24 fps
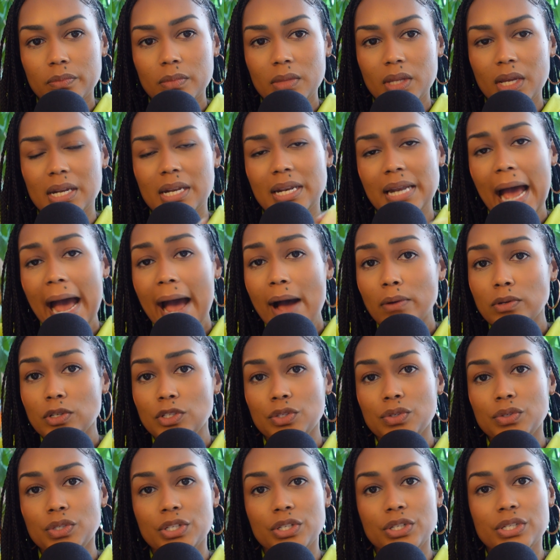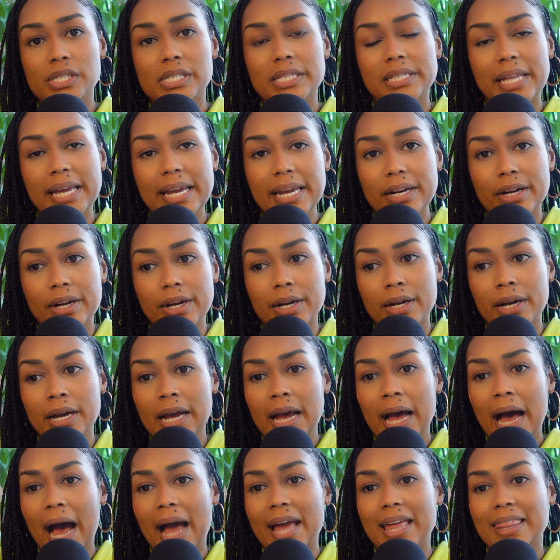now, 2 years later,
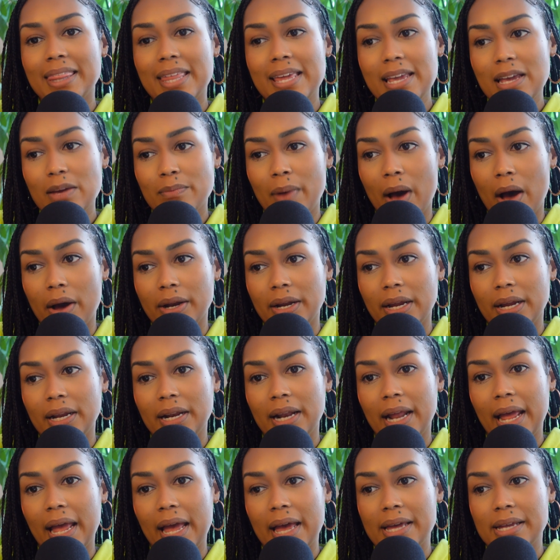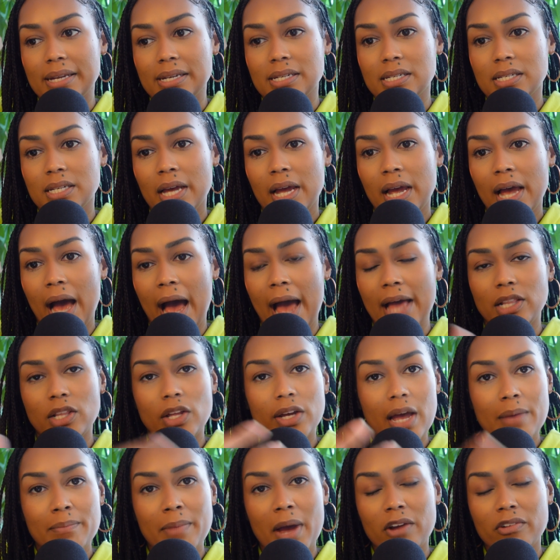I think about it and I look
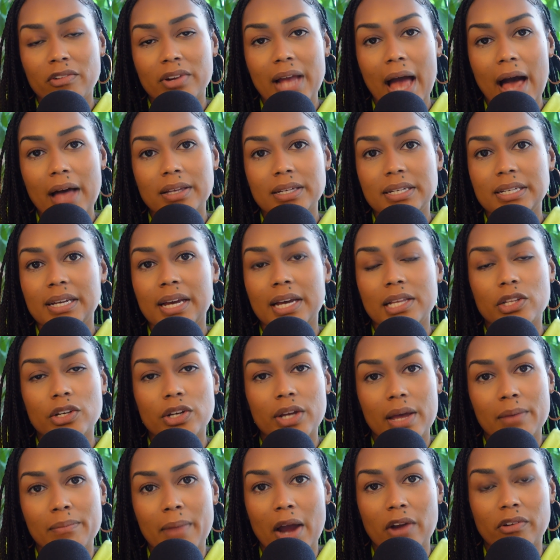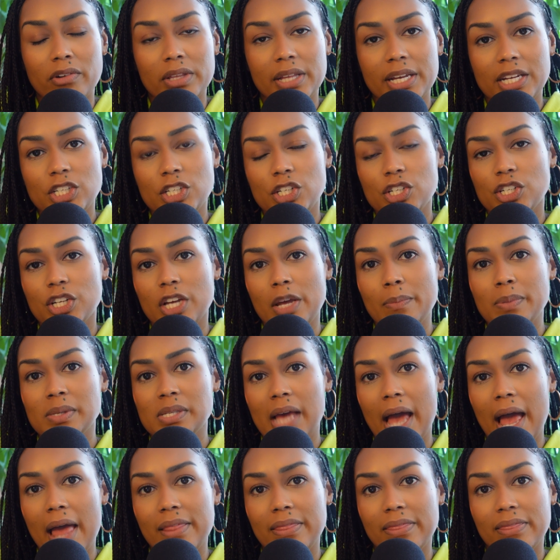at my reality, I look at my relationships,
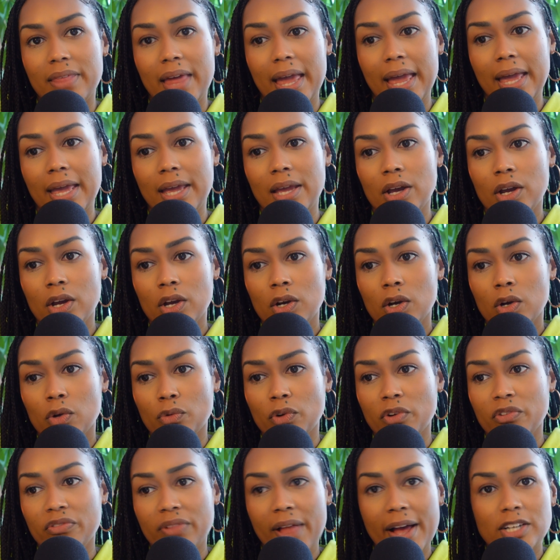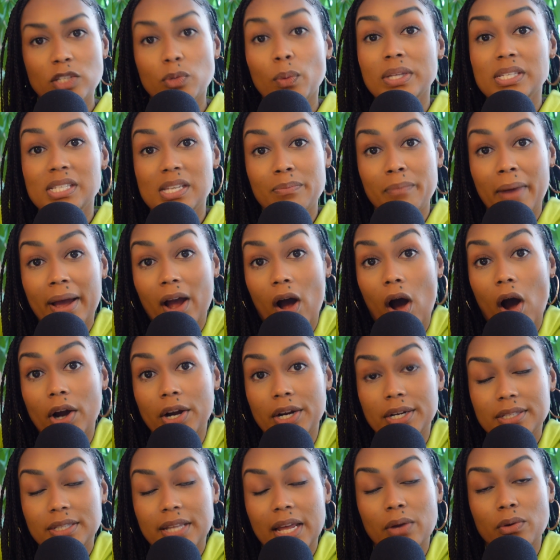and they reflect what's in my
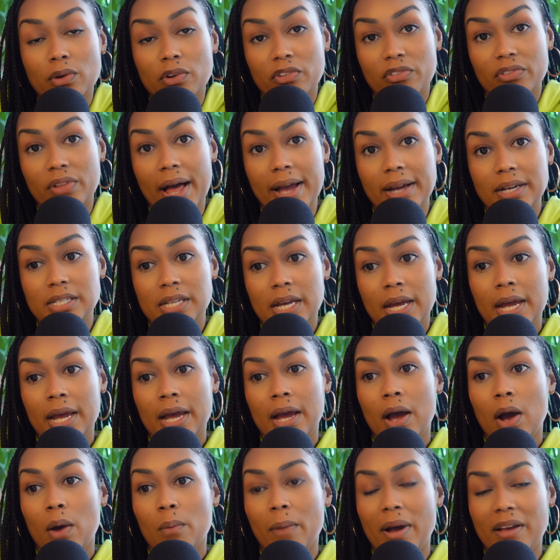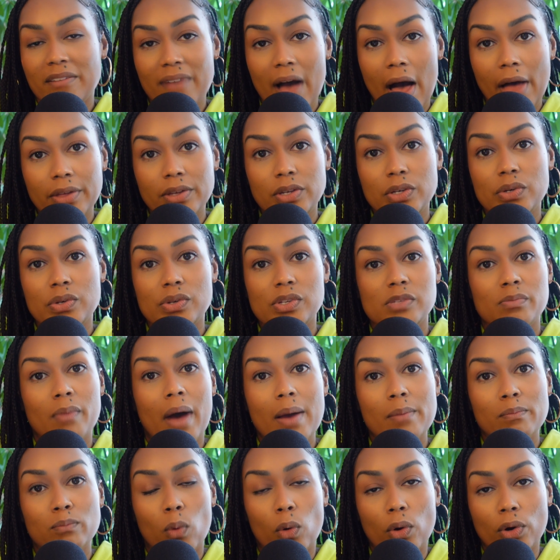heart. They reflect my values, my
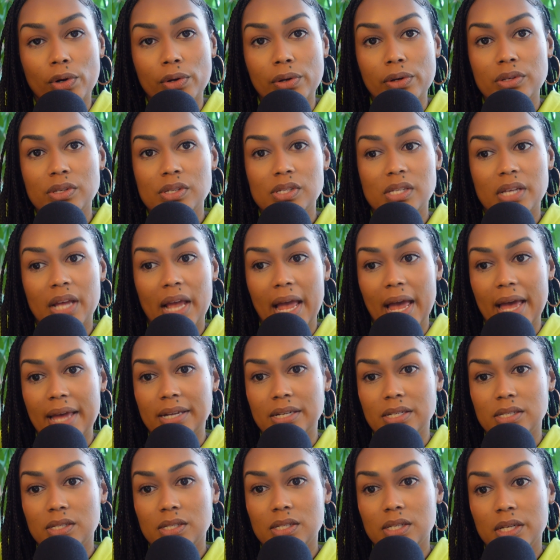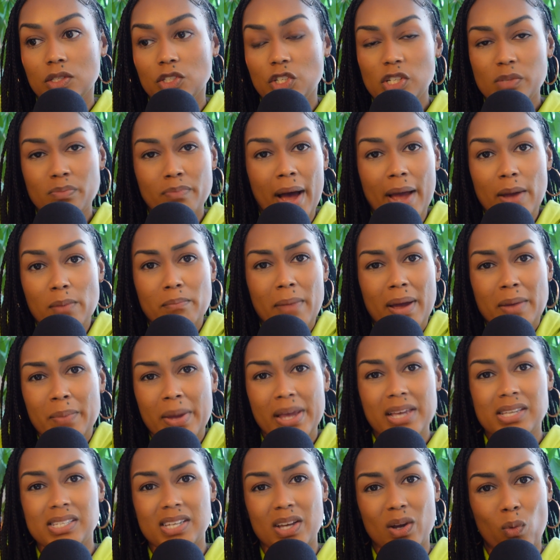morals, and just my
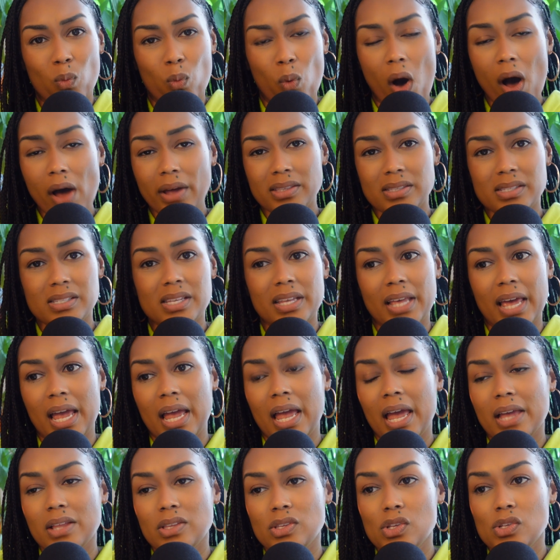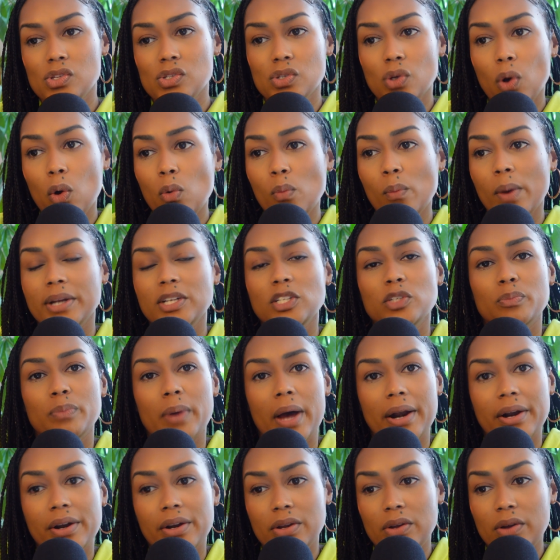basic wants. Like, it's so much
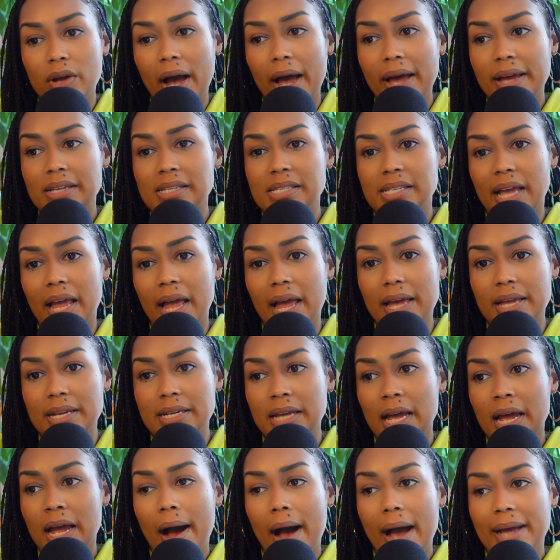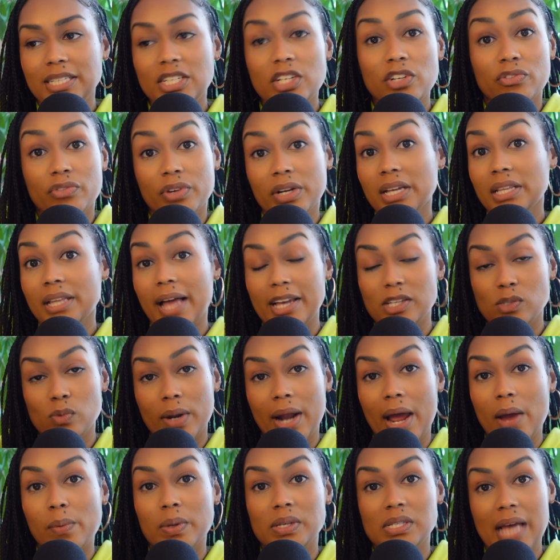better, you guys. And I didn't realize what
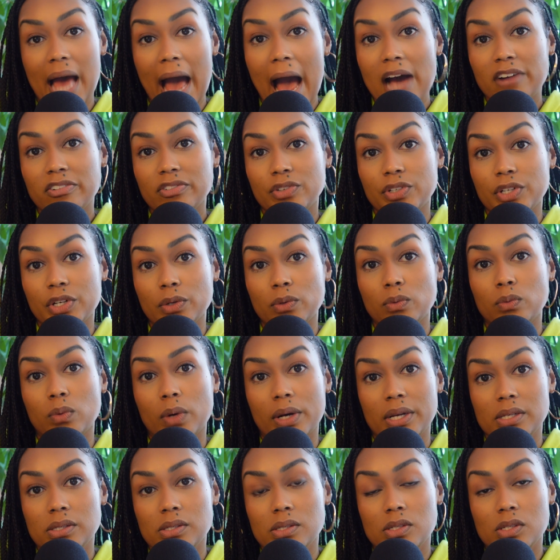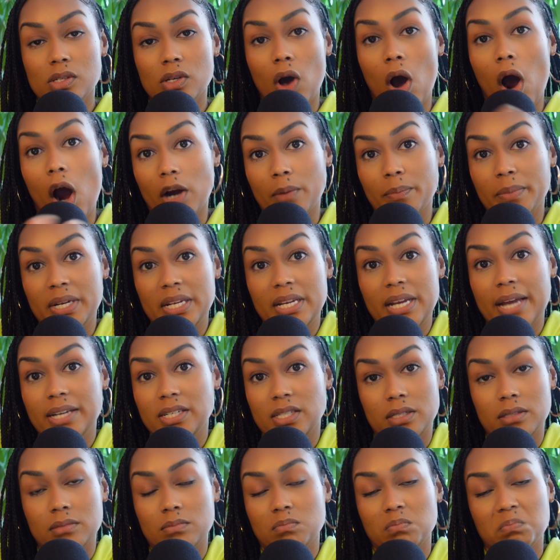I was after was harmony. I
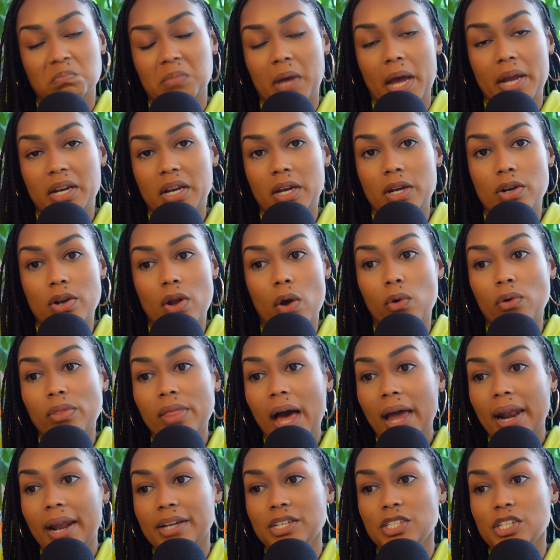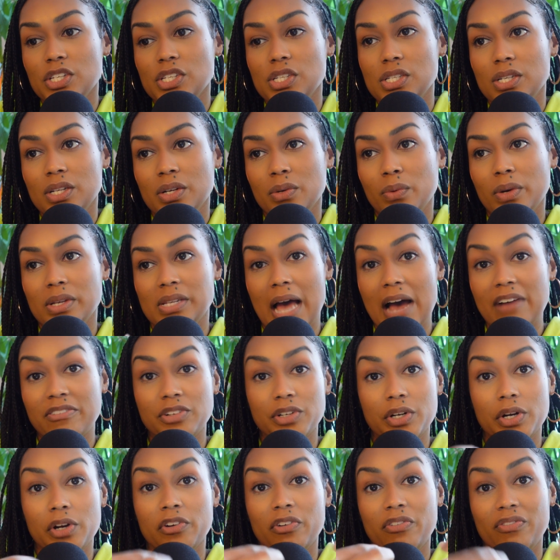didn't know that. I just was
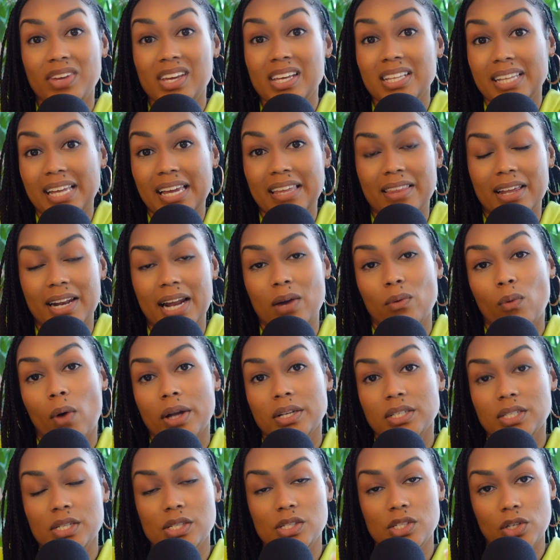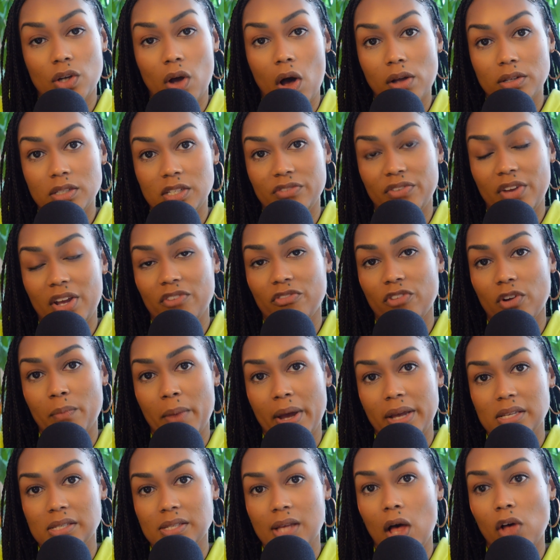after a feeling that I wanted to cultivate for
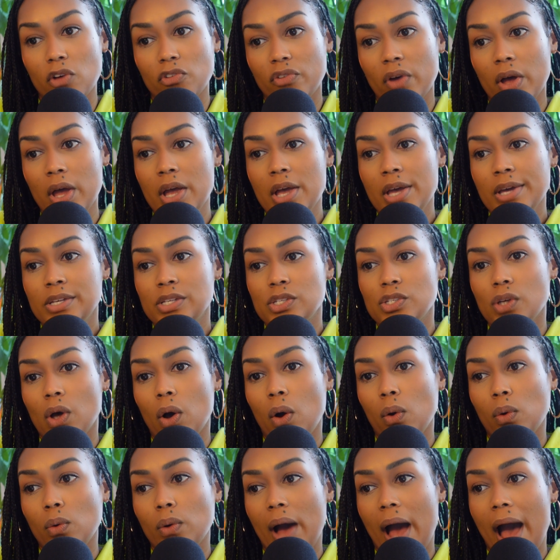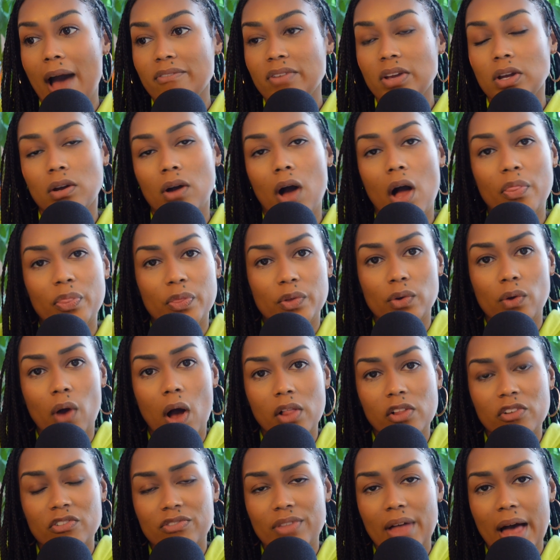myself. So having gone through
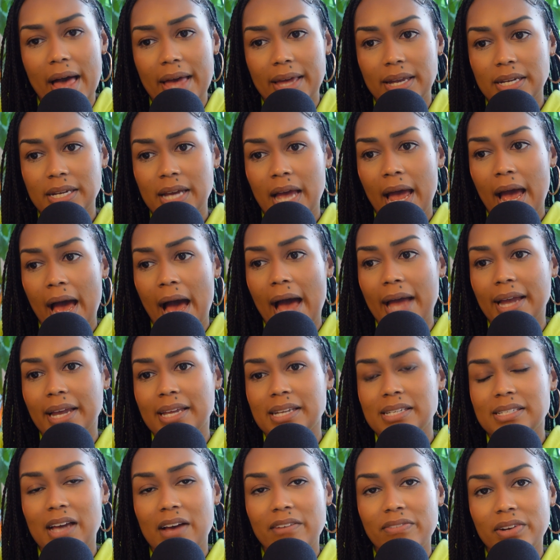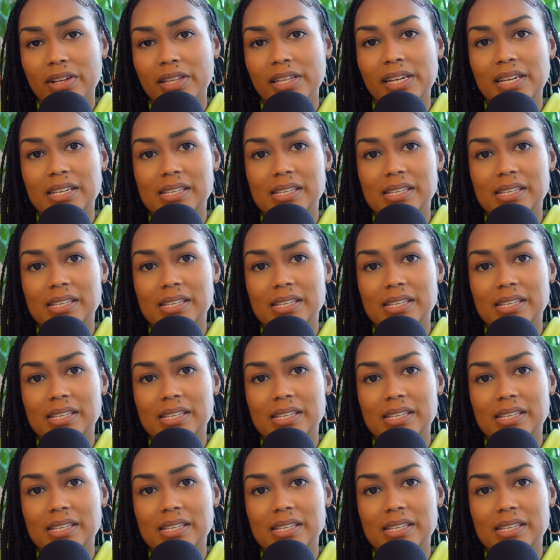all of that, I can definitely